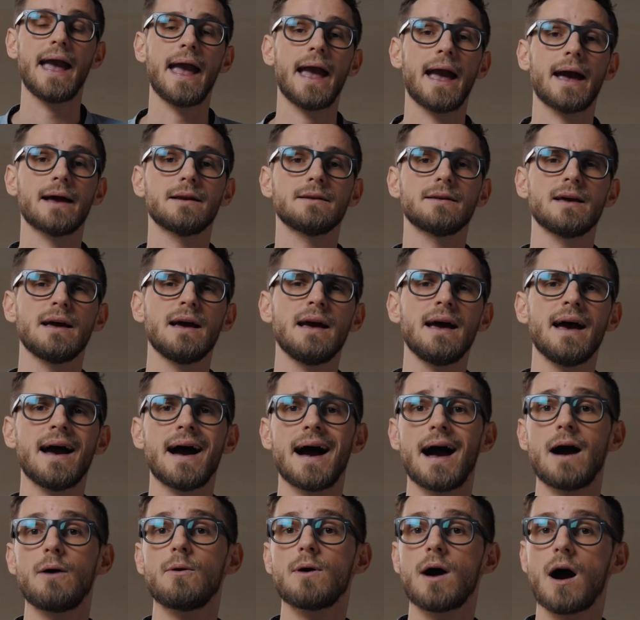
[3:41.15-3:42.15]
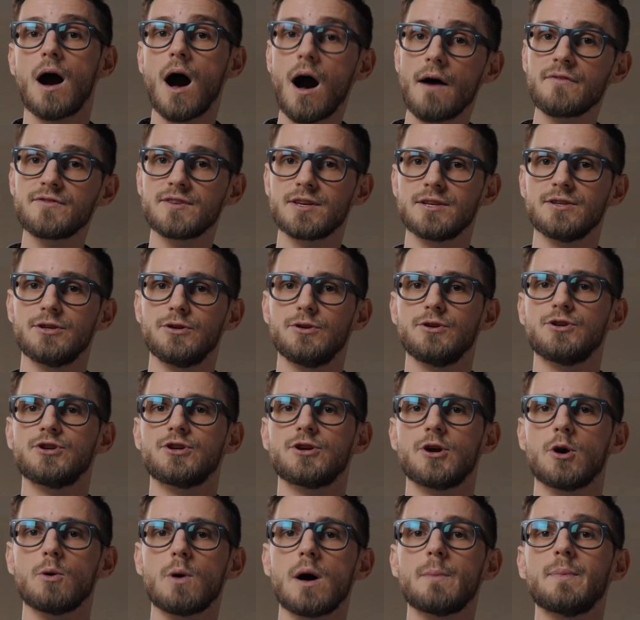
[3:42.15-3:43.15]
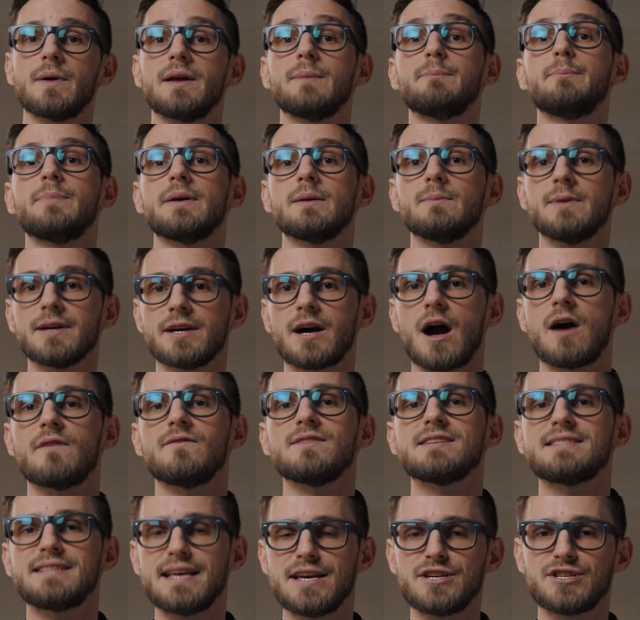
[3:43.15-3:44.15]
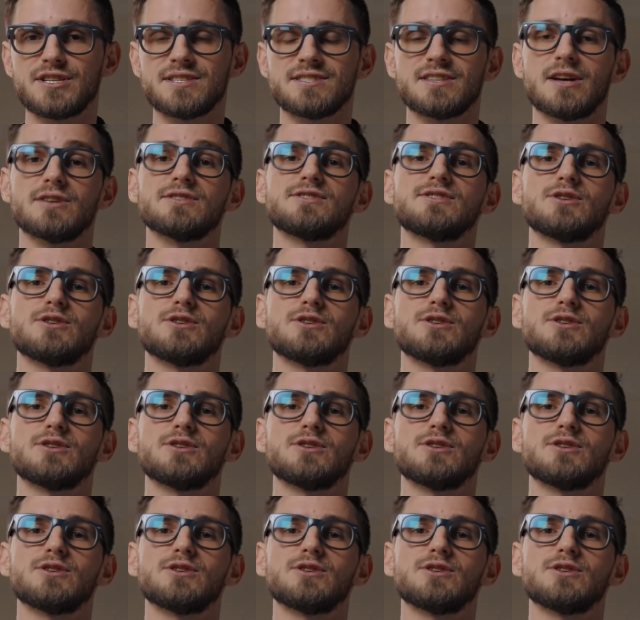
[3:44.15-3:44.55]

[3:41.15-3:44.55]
And how often do you show up in public conversations on